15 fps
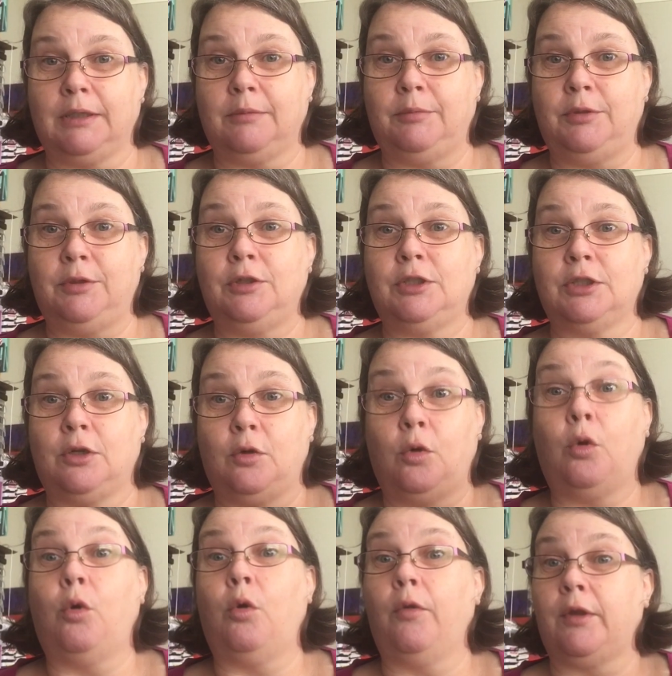computer
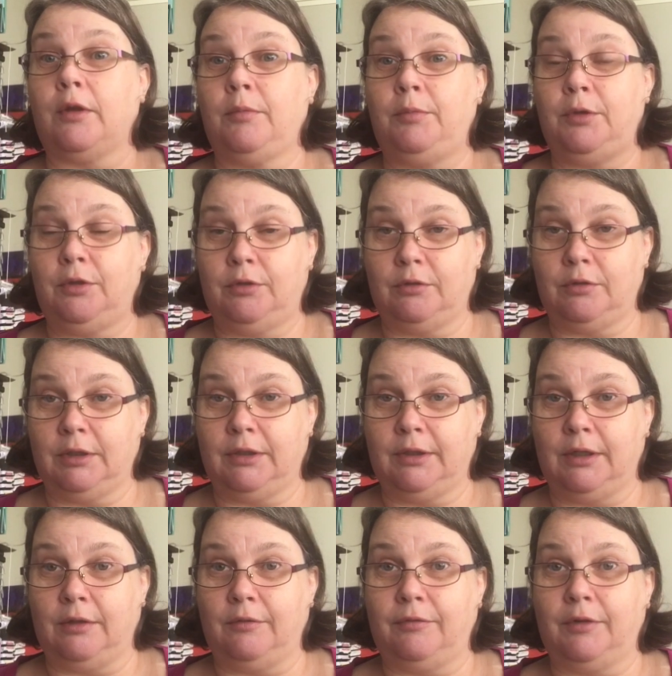or the computer itself,